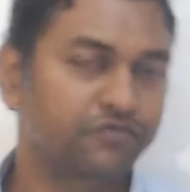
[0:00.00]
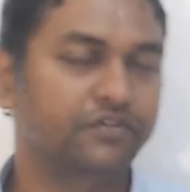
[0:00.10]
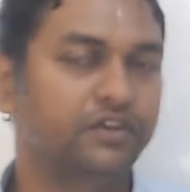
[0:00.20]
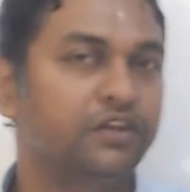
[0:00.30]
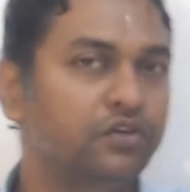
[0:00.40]

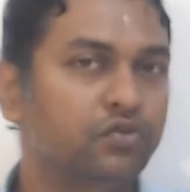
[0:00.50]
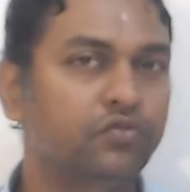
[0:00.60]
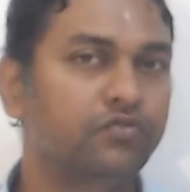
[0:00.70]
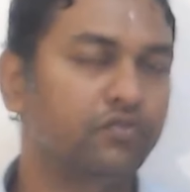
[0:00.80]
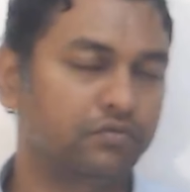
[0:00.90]
in
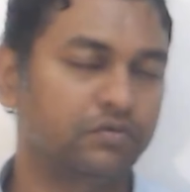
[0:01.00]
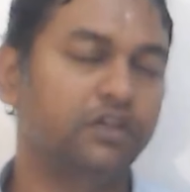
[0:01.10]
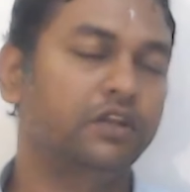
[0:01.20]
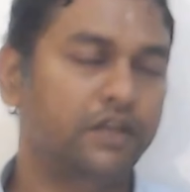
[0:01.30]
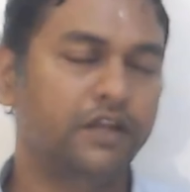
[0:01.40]

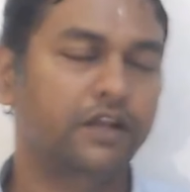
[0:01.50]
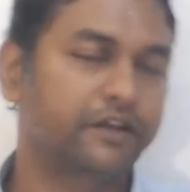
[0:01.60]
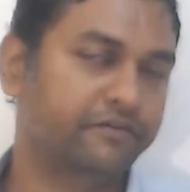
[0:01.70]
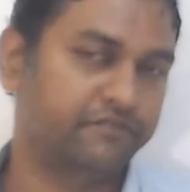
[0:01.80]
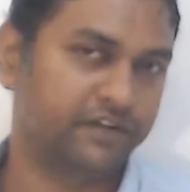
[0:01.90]
an
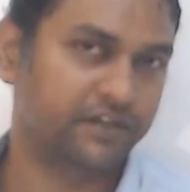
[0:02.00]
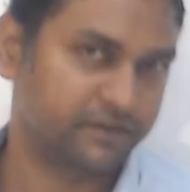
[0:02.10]
electric field.